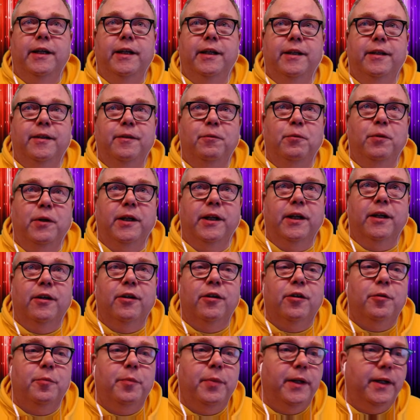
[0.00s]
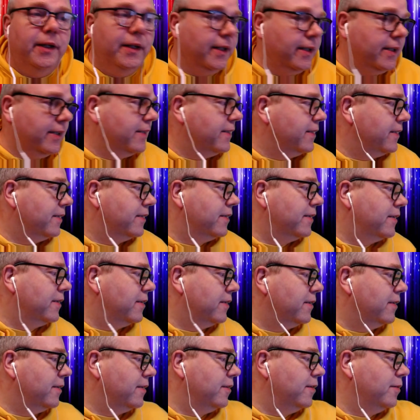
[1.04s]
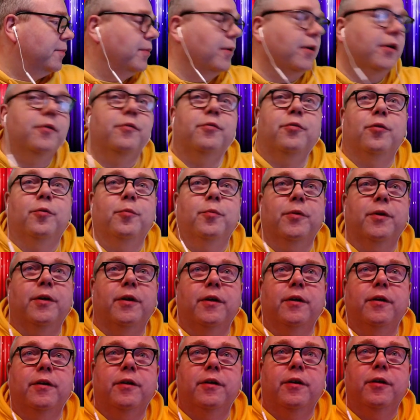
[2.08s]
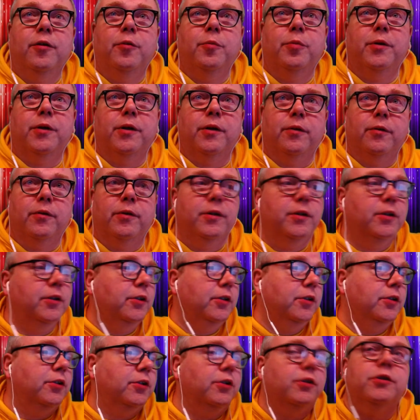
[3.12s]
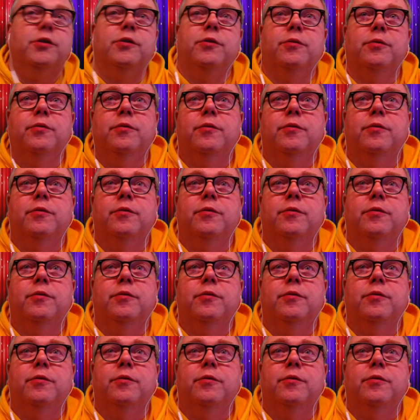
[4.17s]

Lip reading: And we are back. Apart from the GoPro is...